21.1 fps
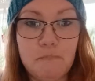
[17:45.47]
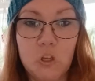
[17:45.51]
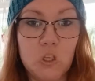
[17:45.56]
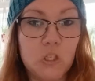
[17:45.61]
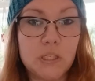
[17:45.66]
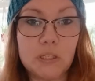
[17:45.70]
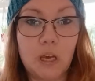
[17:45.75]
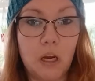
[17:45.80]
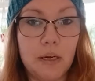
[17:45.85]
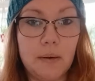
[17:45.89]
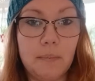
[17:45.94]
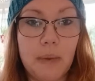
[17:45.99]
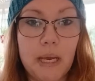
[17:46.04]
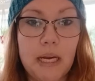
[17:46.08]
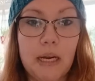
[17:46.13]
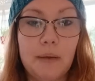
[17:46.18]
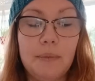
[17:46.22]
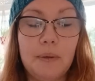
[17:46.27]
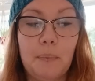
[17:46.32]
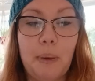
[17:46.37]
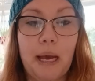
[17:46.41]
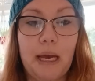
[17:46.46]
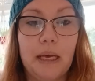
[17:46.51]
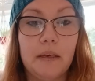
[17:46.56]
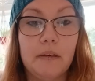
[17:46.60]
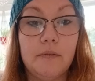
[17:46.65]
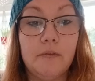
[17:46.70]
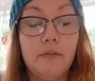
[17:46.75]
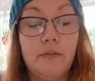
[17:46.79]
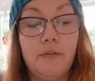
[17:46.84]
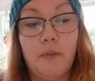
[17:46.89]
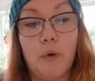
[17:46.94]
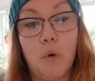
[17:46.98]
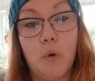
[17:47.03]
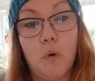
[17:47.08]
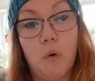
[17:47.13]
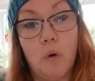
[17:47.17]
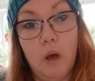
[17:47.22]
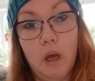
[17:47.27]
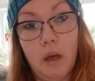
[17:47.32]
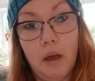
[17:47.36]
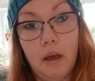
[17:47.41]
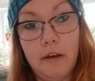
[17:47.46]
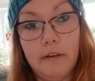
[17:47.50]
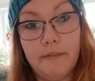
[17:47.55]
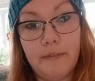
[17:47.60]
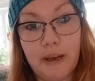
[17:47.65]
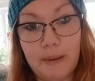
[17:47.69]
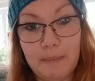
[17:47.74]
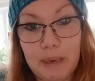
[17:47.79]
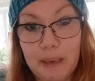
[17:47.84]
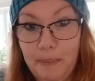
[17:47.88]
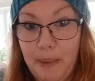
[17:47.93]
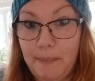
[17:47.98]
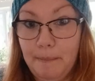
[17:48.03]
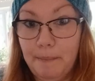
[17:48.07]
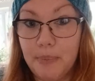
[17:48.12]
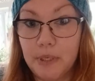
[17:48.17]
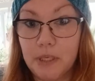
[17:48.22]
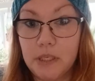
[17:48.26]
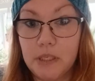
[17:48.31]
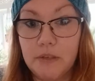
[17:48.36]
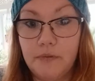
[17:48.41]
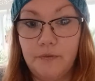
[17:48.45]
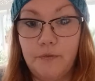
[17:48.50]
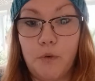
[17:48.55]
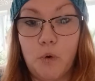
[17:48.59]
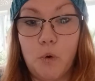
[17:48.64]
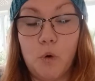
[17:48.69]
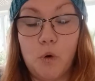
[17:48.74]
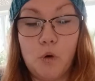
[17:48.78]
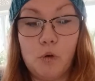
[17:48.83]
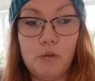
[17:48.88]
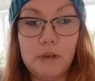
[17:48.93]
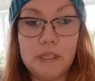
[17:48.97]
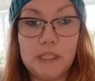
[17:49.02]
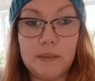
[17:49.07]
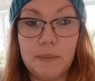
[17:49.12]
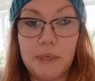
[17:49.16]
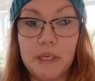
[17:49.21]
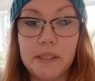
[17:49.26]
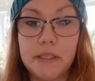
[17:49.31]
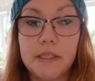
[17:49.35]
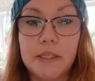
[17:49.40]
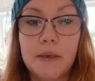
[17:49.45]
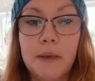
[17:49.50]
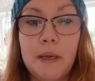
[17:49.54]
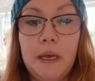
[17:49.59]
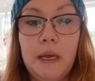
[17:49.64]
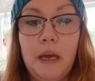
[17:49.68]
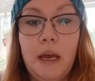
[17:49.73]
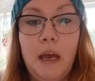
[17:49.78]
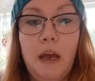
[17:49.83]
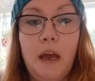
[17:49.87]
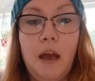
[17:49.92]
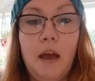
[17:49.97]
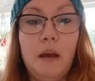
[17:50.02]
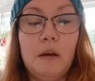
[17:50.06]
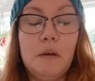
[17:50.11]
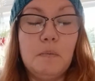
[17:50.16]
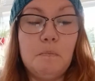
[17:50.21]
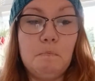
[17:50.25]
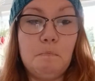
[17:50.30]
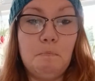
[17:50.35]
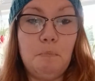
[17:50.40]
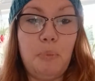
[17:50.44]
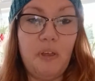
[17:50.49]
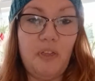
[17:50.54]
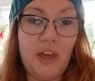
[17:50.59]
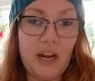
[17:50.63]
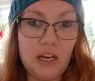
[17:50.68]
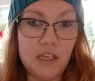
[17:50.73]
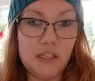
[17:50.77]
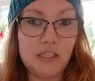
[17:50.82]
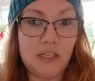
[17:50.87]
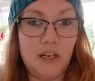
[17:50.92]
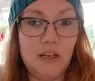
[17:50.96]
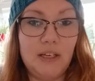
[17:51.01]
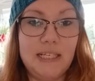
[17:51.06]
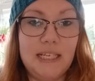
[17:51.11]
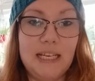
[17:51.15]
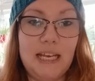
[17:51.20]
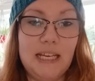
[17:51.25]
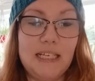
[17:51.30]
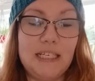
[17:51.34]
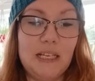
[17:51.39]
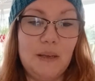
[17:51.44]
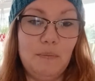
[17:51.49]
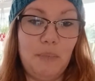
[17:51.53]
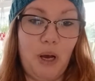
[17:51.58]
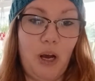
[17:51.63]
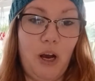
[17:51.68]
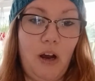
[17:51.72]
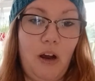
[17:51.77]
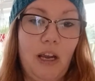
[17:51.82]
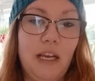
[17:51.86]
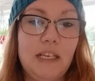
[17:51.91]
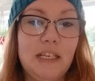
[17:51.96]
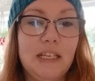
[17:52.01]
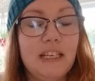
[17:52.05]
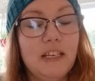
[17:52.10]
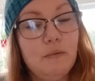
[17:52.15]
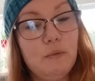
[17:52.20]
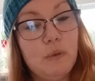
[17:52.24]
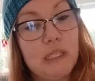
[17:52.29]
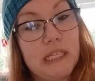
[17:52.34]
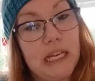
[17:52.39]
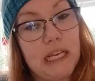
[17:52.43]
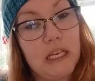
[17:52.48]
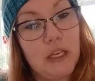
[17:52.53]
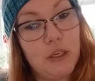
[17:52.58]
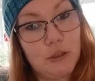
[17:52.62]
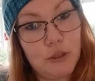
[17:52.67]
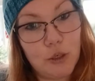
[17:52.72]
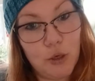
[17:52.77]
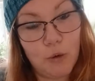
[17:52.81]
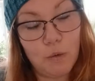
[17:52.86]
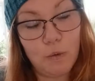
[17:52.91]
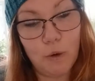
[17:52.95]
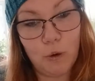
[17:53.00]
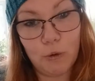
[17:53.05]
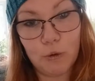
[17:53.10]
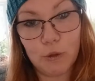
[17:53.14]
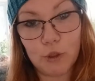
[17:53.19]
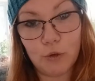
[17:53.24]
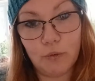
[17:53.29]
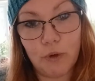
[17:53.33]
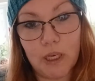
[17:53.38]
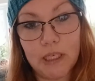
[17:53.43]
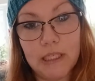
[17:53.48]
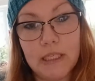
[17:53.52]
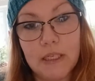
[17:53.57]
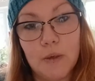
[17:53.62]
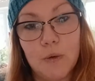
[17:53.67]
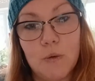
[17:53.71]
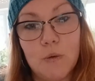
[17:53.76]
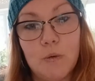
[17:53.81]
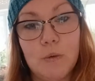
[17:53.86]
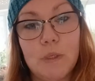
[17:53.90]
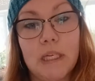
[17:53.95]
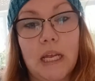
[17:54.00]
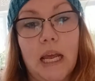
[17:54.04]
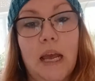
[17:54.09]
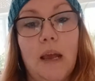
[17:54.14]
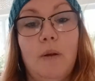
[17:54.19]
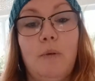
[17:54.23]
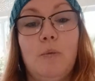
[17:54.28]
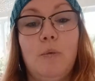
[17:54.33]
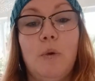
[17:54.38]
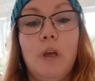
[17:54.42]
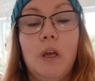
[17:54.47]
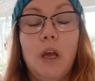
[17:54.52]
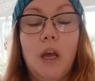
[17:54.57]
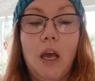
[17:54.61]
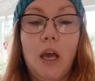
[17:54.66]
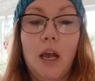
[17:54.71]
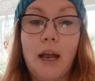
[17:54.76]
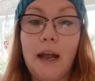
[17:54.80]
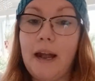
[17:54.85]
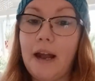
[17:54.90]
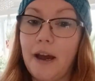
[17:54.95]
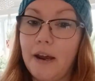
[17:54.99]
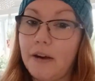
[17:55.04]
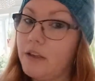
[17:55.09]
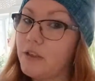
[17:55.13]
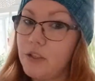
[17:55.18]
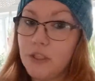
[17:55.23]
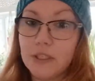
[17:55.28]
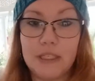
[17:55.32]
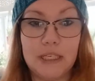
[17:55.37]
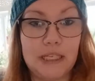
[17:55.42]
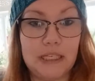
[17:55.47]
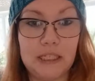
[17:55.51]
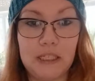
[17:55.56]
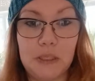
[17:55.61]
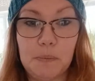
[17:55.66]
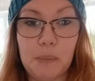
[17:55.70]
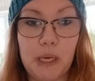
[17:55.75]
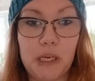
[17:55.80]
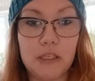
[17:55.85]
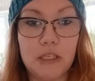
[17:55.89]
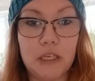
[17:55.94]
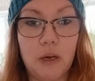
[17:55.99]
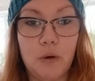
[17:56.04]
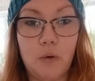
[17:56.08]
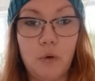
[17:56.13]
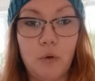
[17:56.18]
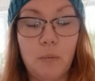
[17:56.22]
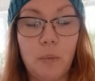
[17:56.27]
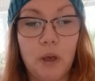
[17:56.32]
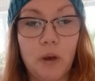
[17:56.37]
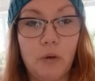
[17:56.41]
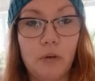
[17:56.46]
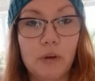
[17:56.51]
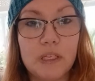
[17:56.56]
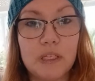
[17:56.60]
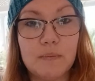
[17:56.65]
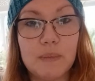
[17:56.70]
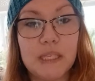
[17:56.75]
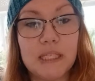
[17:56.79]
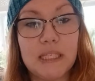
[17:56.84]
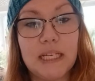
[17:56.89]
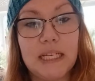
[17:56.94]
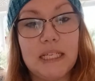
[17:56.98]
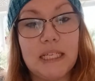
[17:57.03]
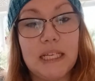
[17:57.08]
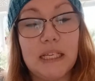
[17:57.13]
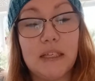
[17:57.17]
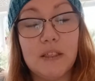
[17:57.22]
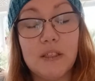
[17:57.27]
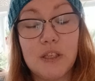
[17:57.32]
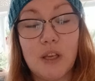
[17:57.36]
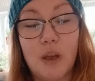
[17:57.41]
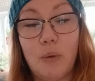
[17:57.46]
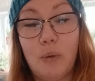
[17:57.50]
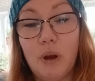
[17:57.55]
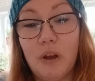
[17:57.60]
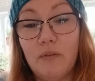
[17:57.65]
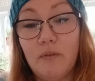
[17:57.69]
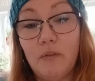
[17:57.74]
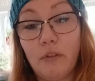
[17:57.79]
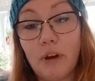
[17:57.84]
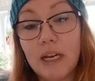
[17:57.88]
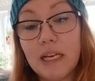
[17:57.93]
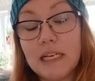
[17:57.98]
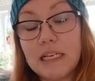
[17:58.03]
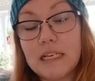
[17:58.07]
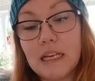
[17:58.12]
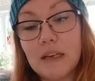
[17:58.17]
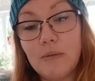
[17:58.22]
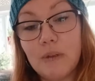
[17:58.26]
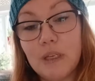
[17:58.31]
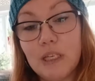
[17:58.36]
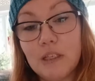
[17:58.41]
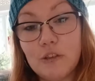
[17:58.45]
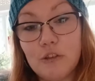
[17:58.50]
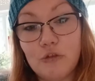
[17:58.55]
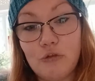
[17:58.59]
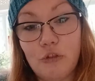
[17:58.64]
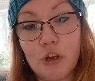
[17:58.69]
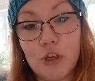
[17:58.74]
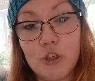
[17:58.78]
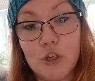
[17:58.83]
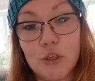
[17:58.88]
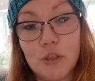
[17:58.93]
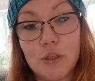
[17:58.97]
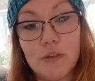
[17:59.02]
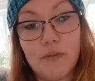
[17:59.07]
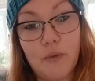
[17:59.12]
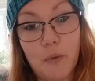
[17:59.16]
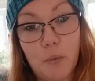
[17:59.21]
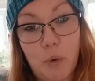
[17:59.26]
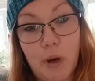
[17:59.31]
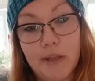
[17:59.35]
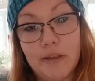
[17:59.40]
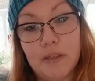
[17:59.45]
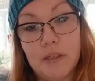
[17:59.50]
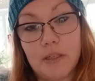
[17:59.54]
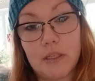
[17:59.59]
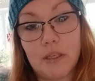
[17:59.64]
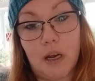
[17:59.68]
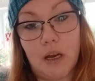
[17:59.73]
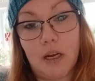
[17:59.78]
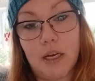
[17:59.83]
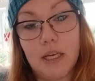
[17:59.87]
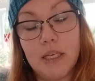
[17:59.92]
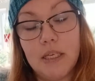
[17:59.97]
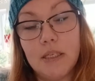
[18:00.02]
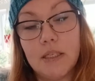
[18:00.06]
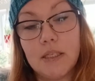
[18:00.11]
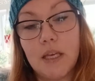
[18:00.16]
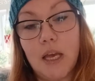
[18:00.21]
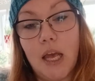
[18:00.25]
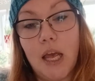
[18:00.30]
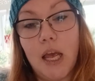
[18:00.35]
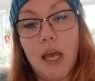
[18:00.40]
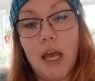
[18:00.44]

just kind of made up the pattern for family members for Christmas. But then I started getting behind and it was taking too long to write it all down, and I just needed to bash out all my Christmas knitting. So I've written down the instructions for one size,